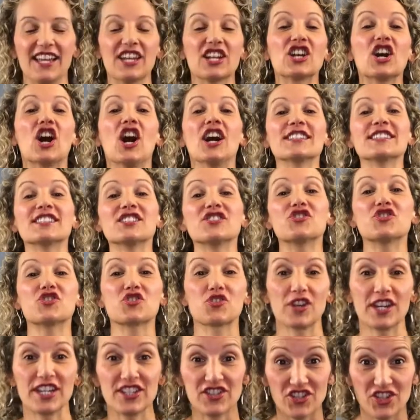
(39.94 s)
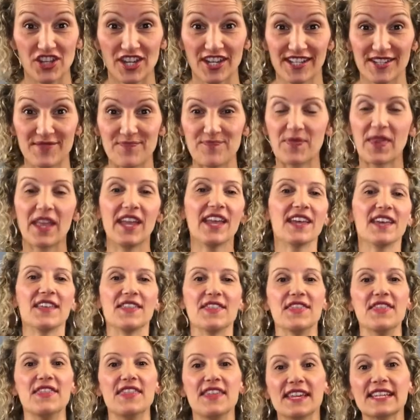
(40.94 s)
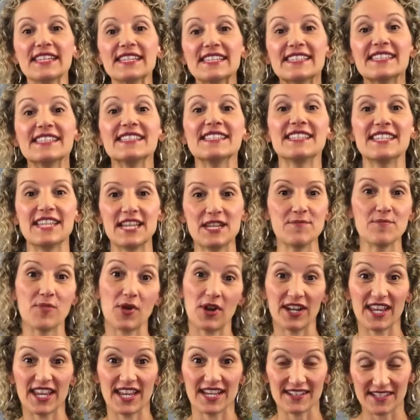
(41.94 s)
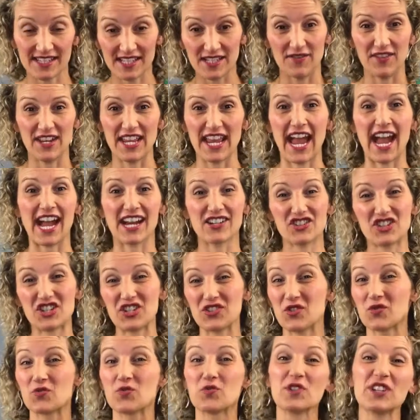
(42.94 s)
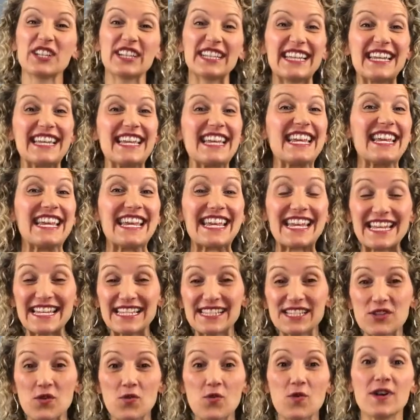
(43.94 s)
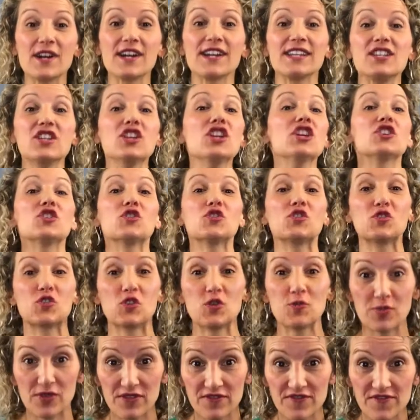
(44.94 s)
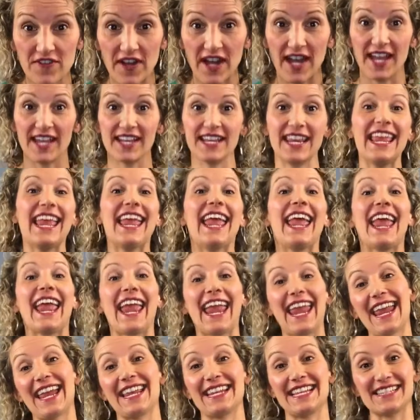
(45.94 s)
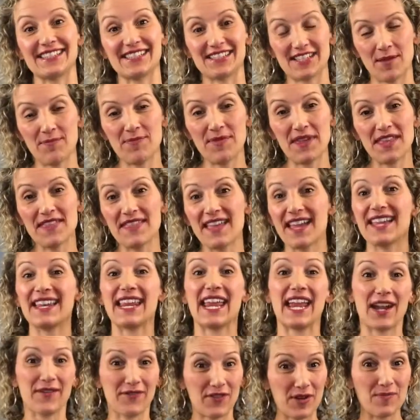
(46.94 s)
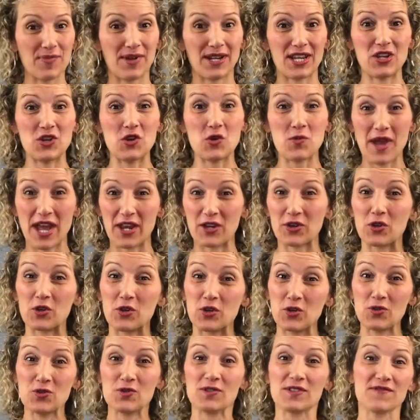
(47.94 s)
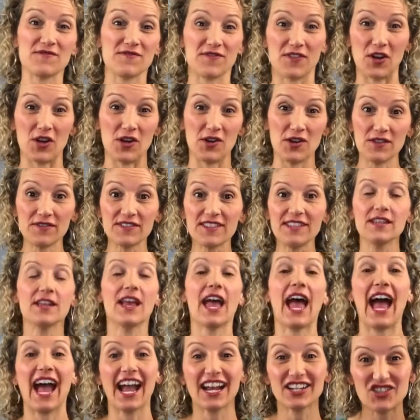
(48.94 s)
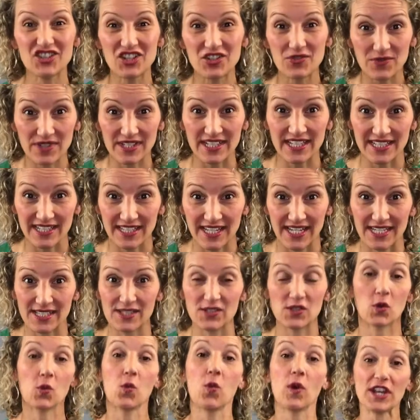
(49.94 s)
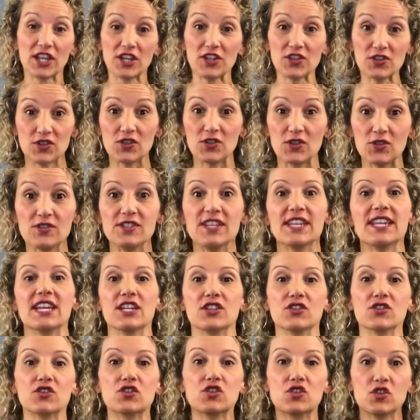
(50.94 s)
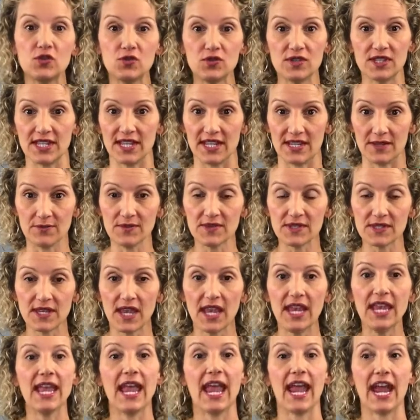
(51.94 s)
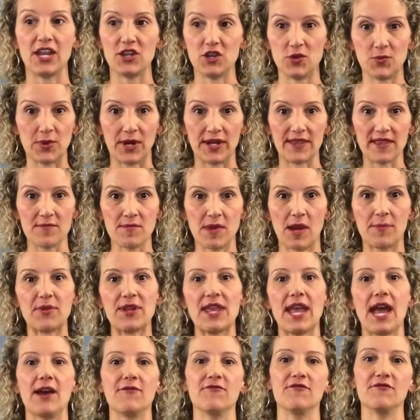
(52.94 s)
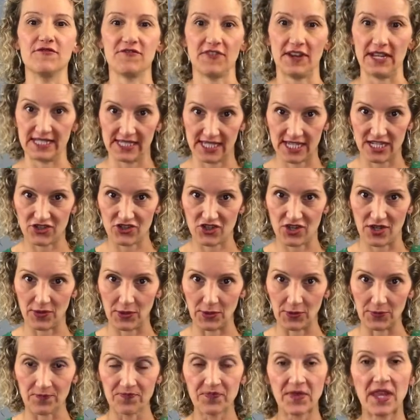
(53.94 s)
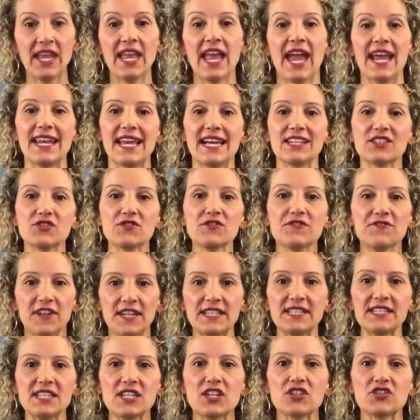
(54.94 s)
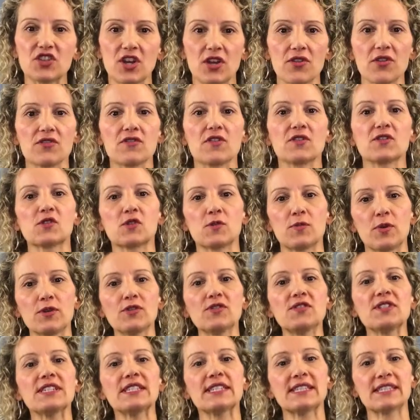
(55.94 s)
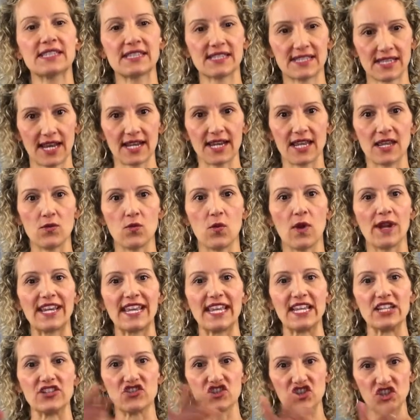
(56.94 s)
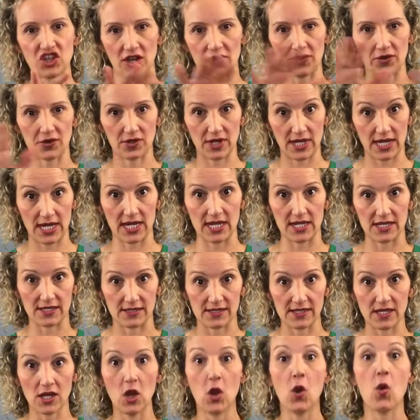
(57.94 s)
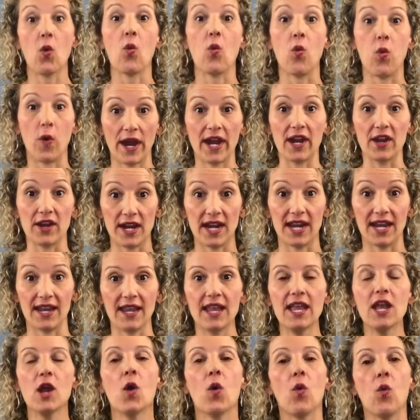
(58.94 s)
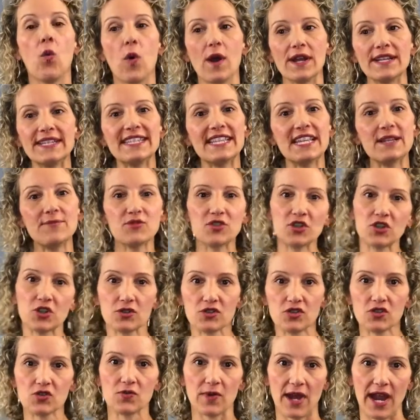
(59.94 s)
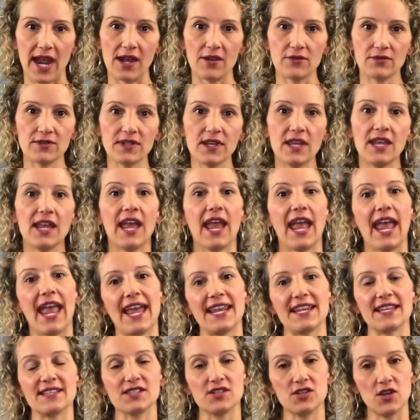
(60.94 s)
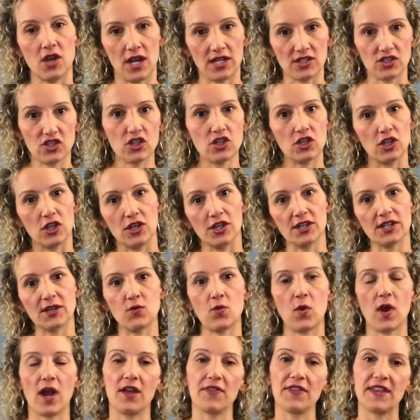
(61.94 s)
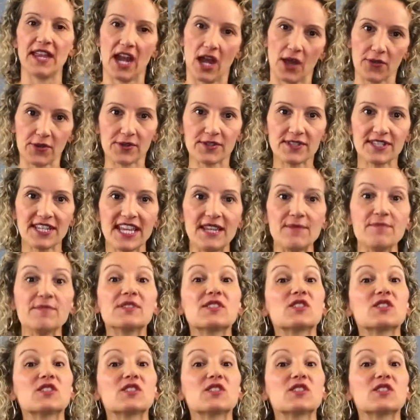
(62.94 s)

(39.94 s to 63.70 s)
Concentration. This team bonding activity actually is a really easy one, super fun, and it's something that everybody, no matter who's involved, actually really likes. So what you do is you get two teams and you break them up, you have them facing each other. And as they are facing each other, they're supposed to study what each other is wearing. One team turns around and is not to look while the other team